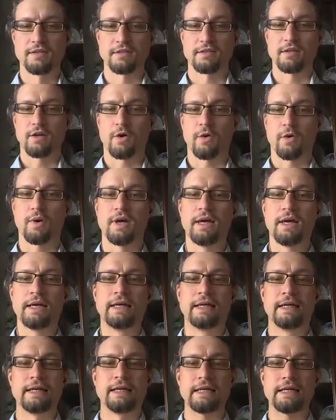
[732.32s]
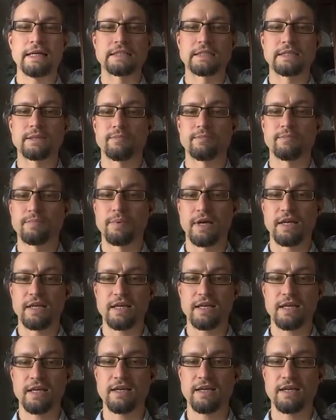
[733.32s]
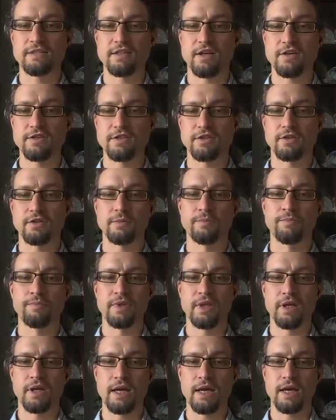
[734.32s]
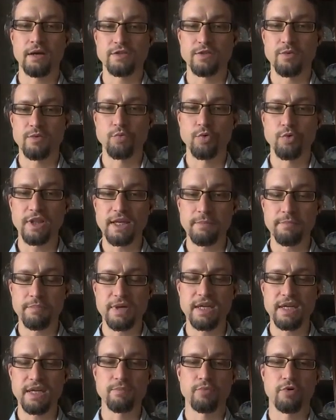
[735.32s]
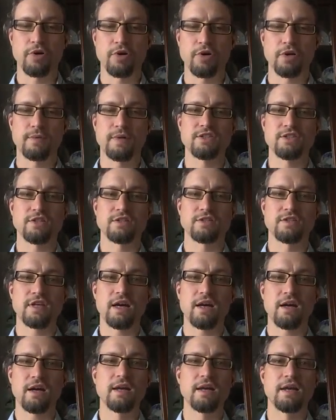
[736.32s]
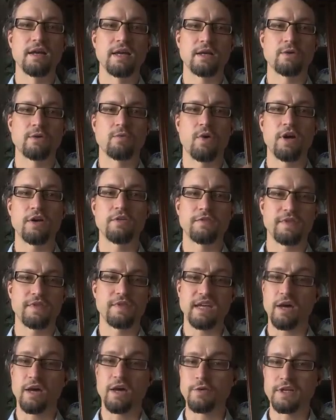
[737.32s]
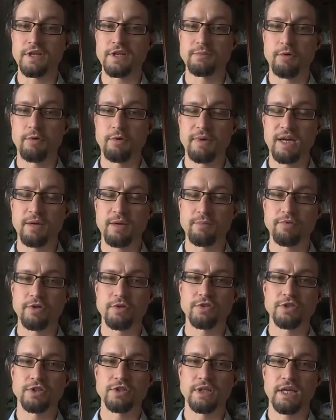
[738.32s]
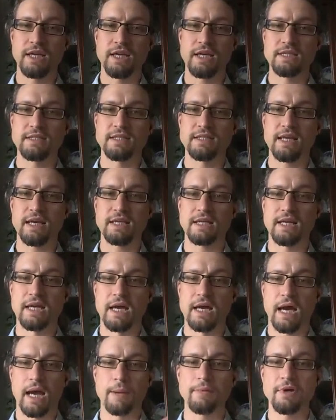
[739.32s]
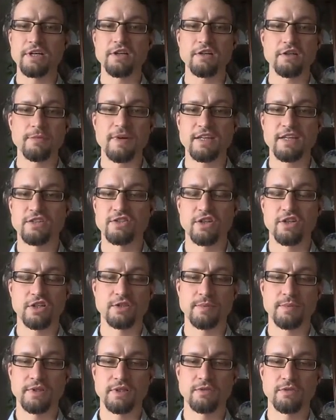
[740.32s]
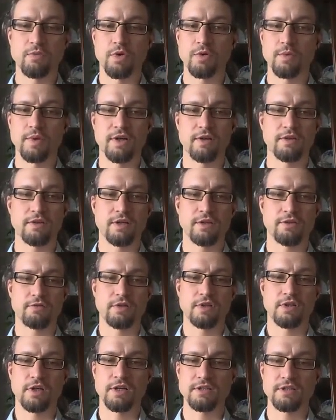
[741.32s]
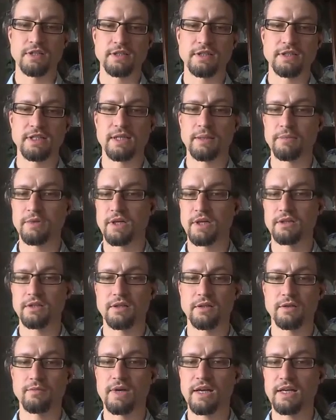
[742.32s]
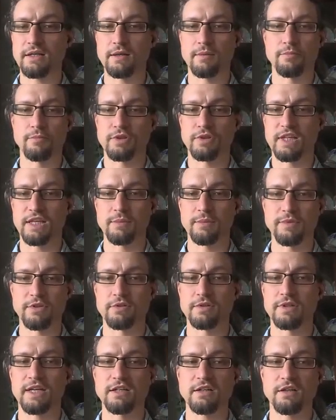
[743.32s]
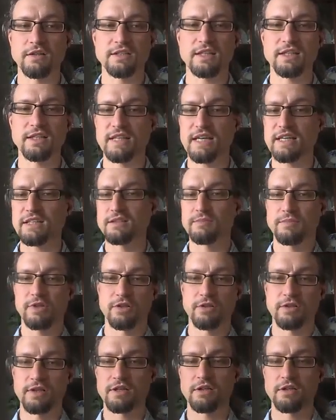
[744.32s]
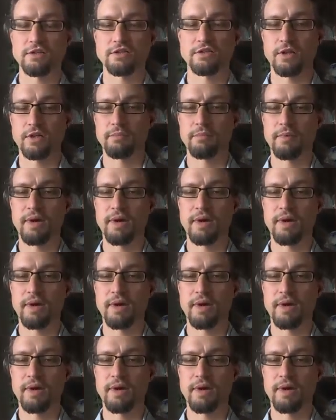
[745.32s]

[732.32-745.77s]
But it's also some really big important questions there. And one of the other things about my approach is that I'm not here to pass judgment one way or the other on Constantine. I'm not going to write a book like Peter Leithart did. That's Peter Leithart's job.